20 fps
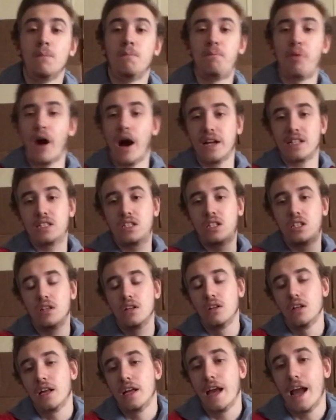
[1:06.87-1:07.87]
But,
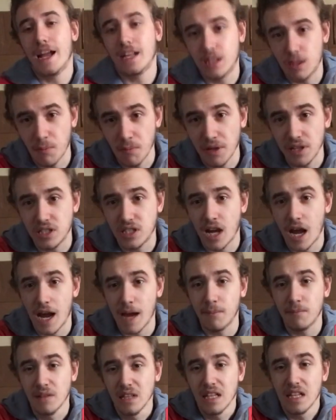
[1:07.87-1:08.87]
at the
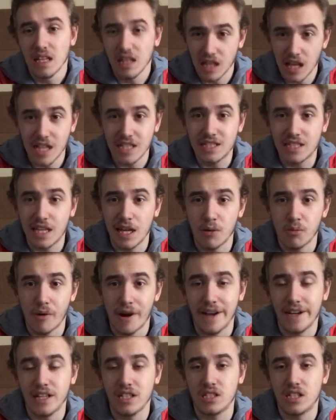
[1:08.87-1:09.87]
meantime, let's get
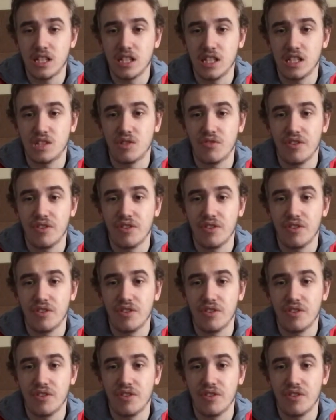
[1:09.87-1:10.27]
right into this